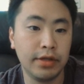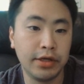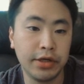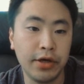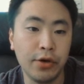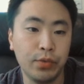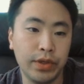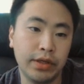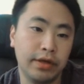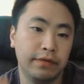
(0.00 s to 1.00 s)
there you go.
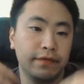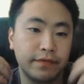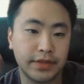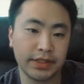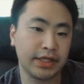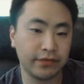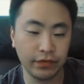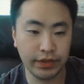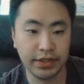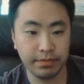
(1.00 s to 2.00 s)
We've
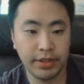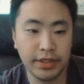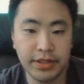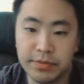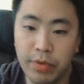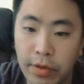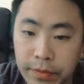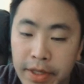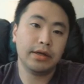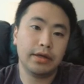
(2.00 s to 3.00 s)
successfully submitted this
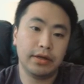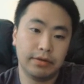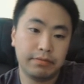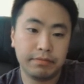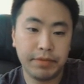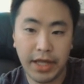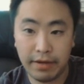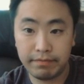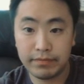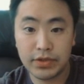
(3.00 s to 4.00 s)
problem. But yeah,
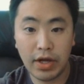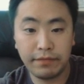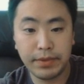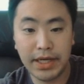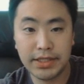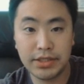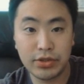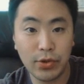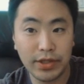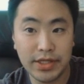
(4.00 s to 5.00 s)
so I hope you guys
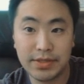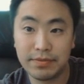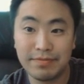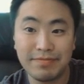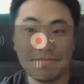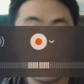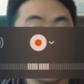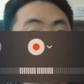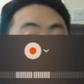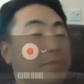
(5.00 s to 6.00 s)
enjoyed this
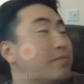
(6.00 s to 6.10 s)
programming